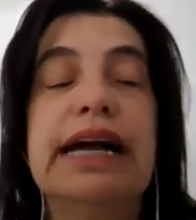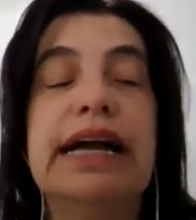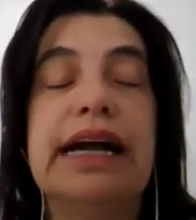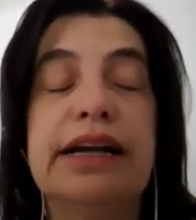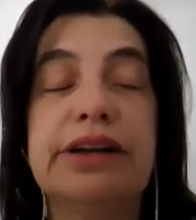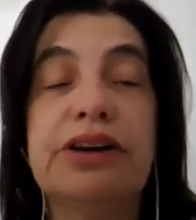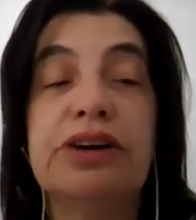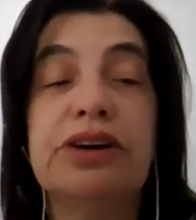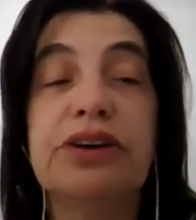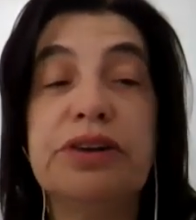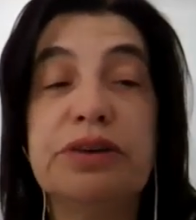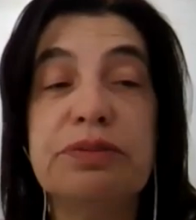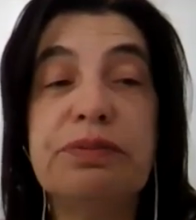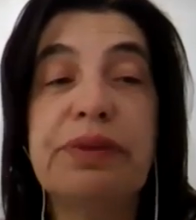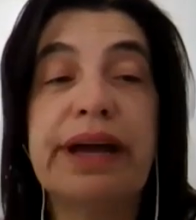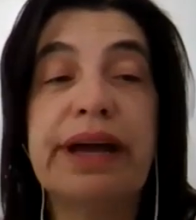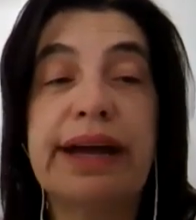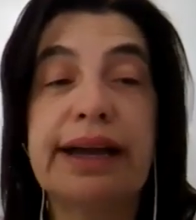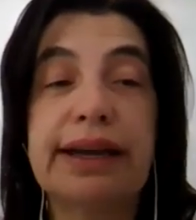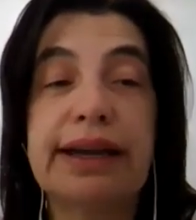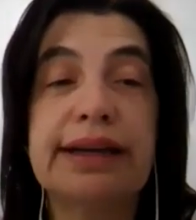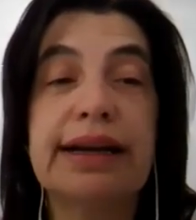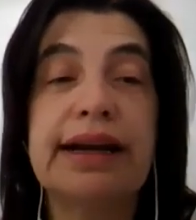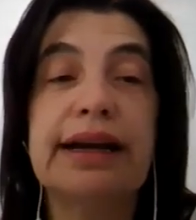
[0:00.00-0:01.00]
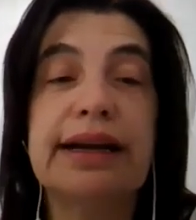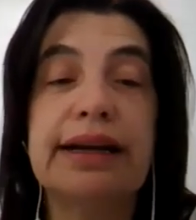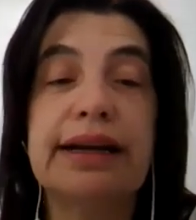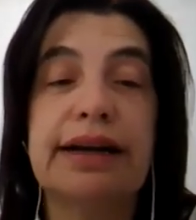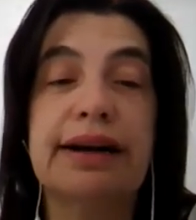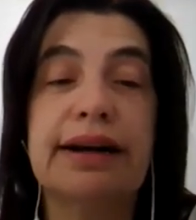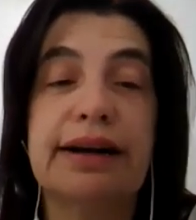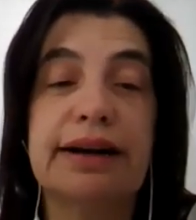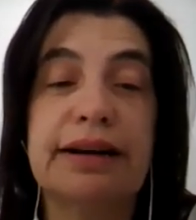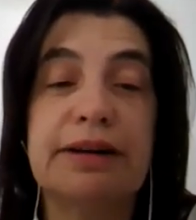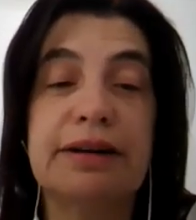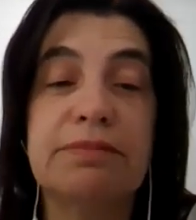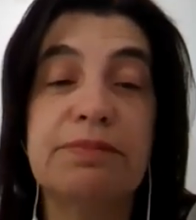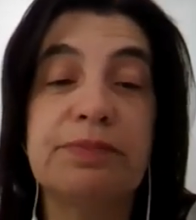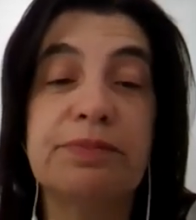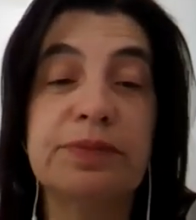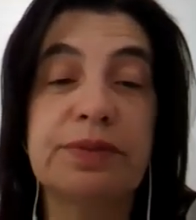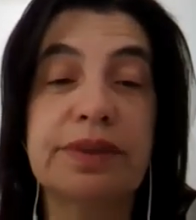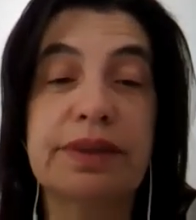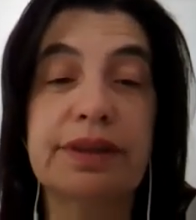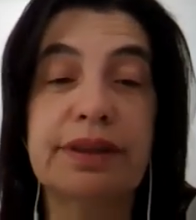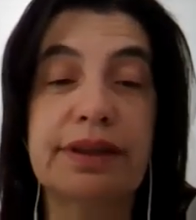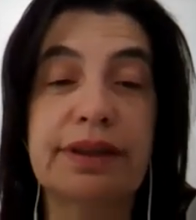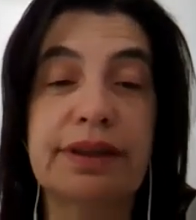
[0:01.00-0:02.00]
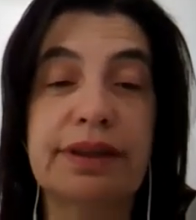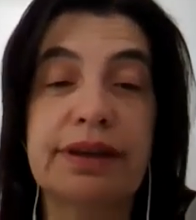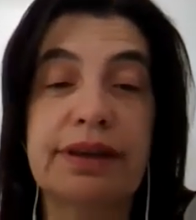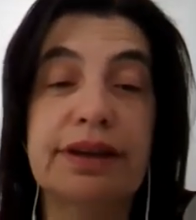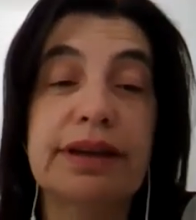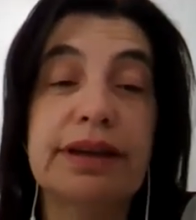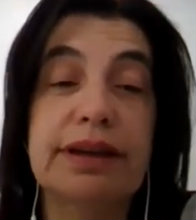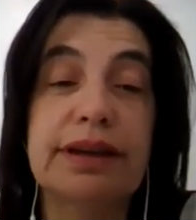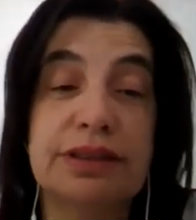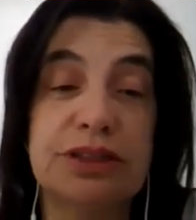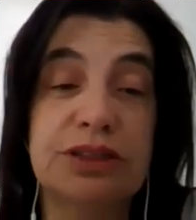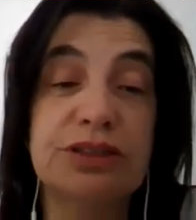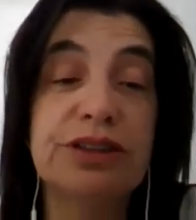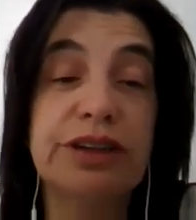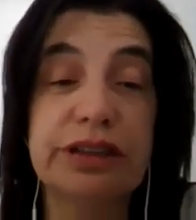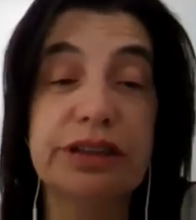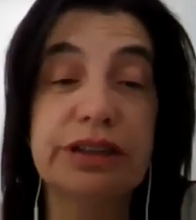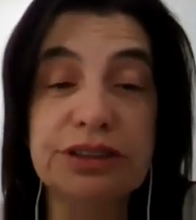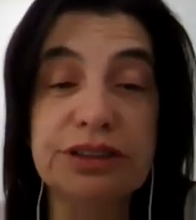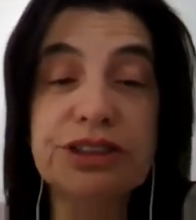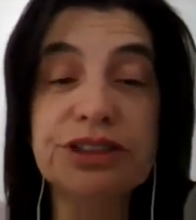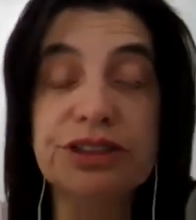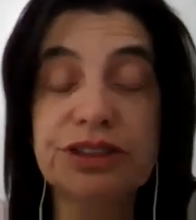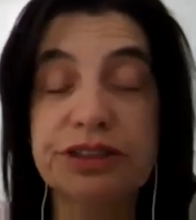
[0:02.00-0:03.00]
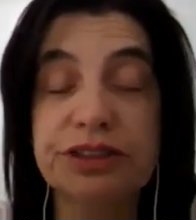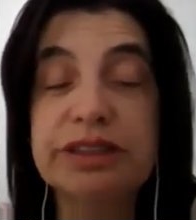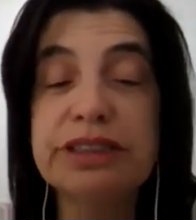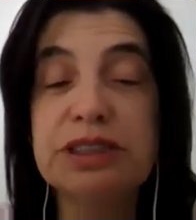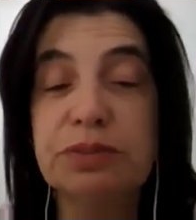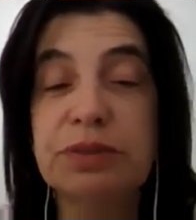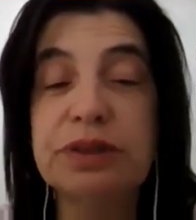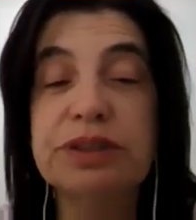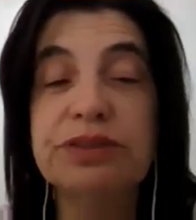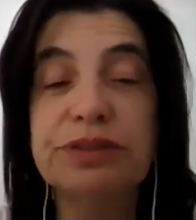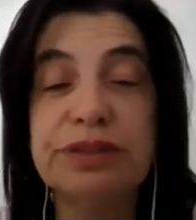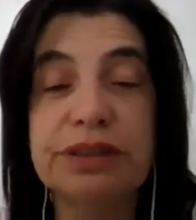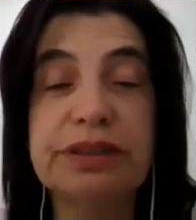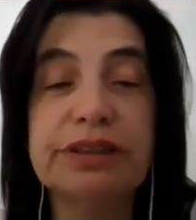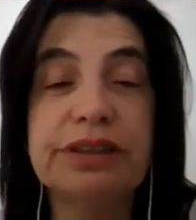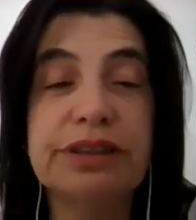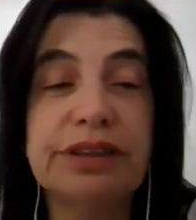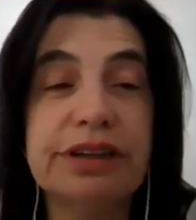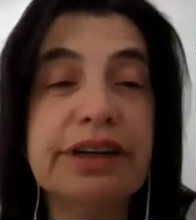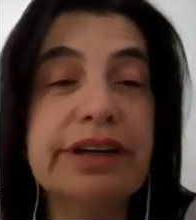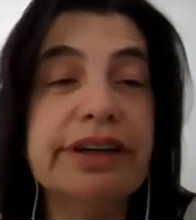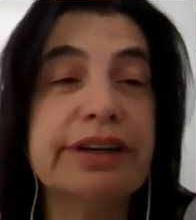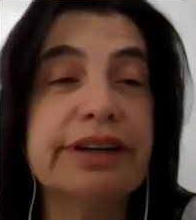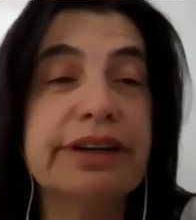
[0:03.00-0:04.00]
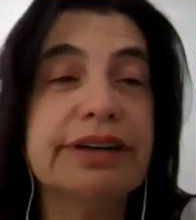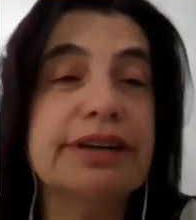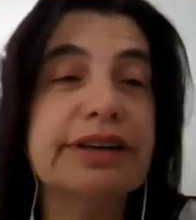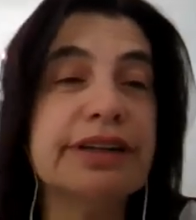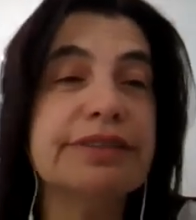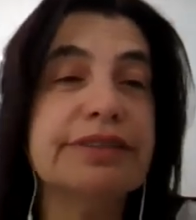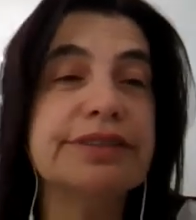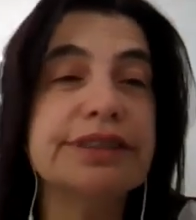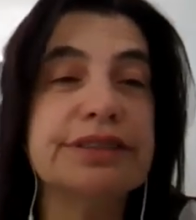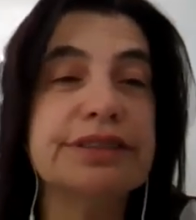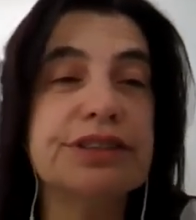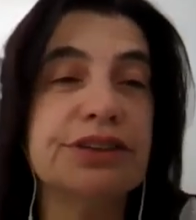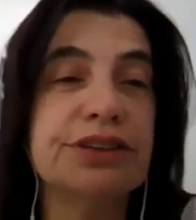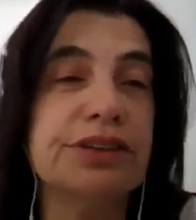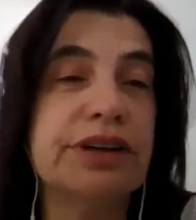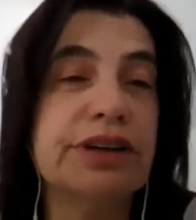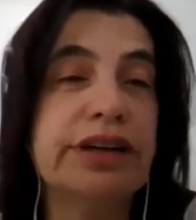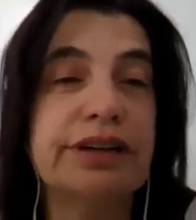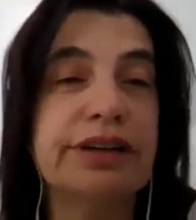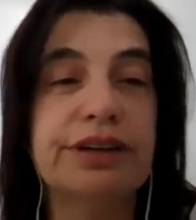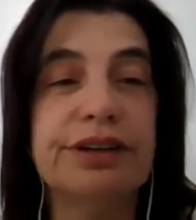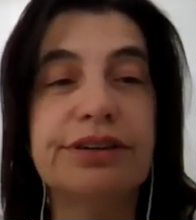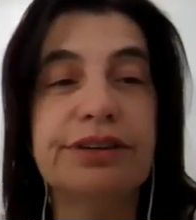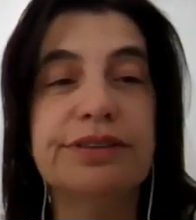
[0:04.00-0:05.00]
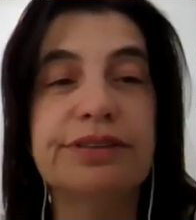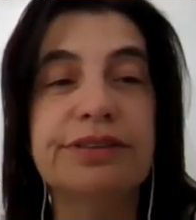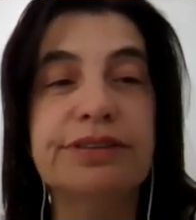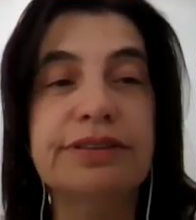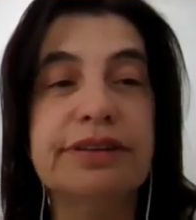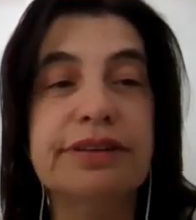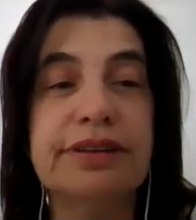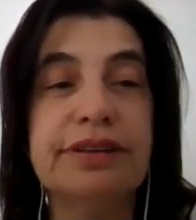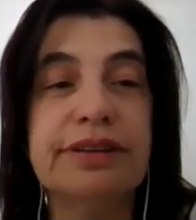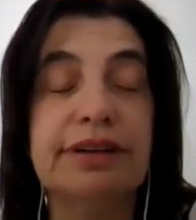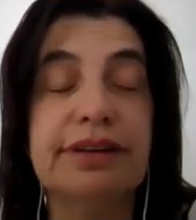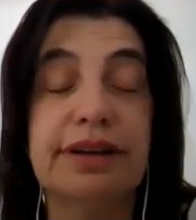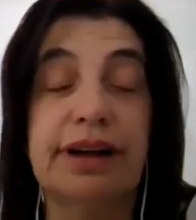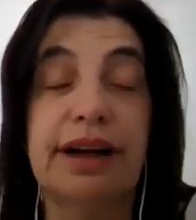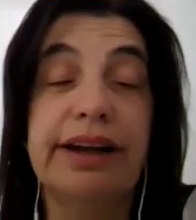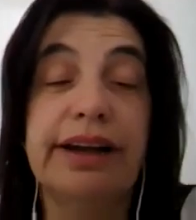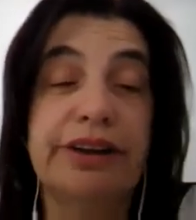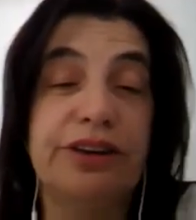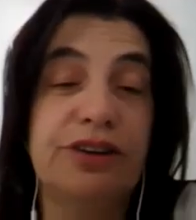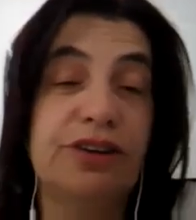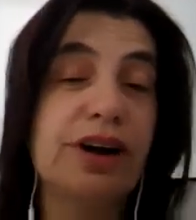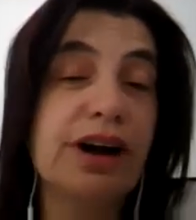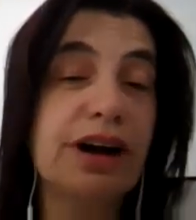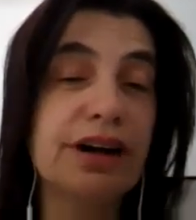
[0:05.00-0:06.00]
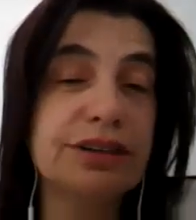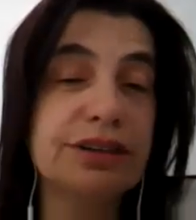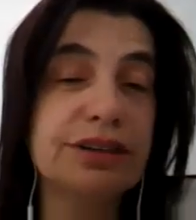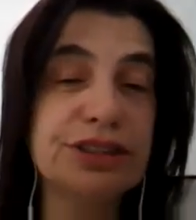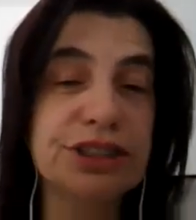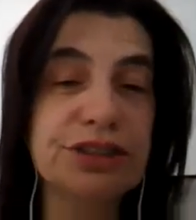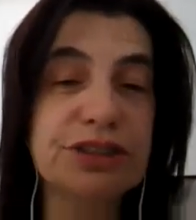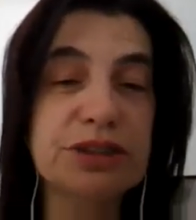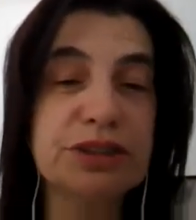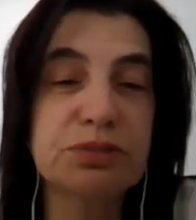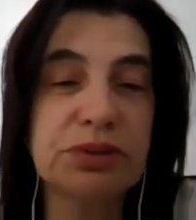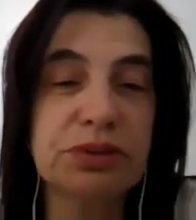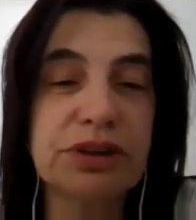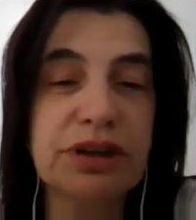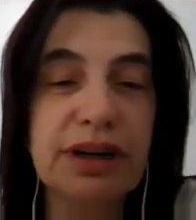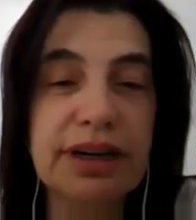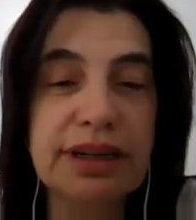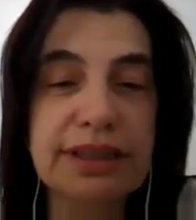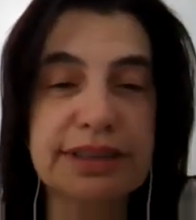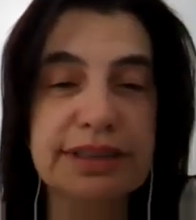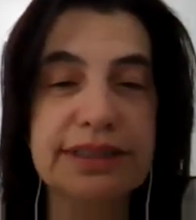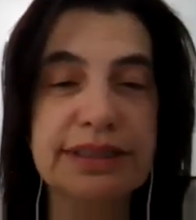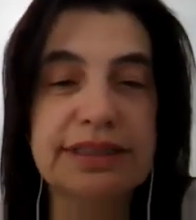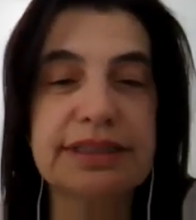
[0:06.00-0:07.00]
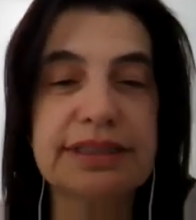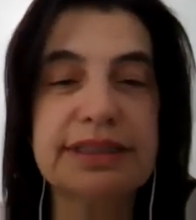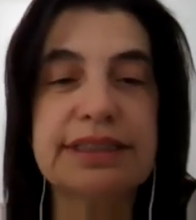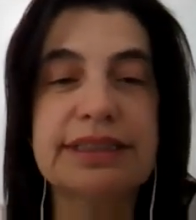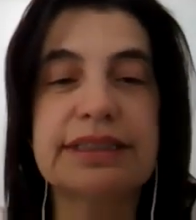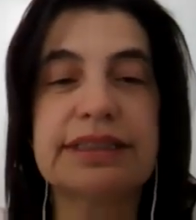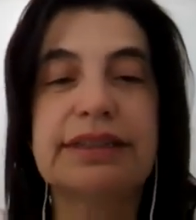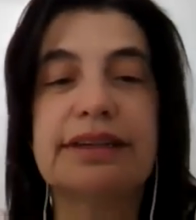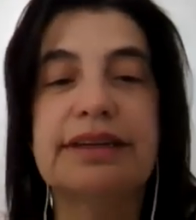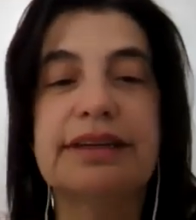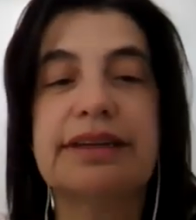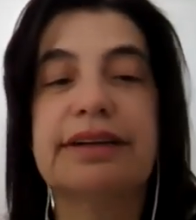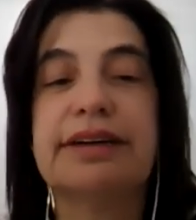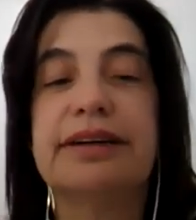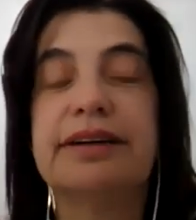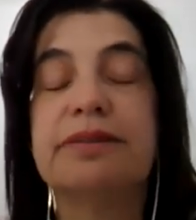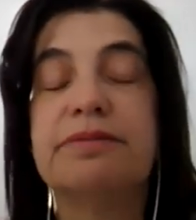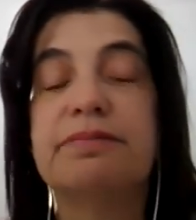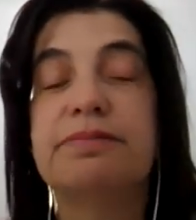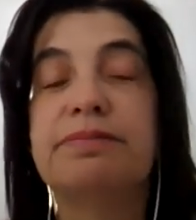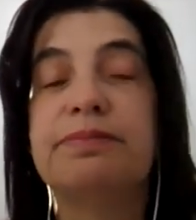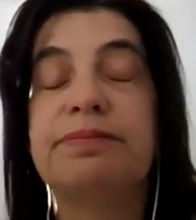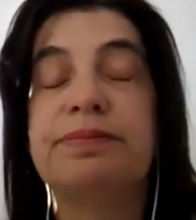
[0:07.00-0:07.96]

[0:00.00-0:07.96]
And going back to the industry, it's been really hard, even though I know how to do the process. I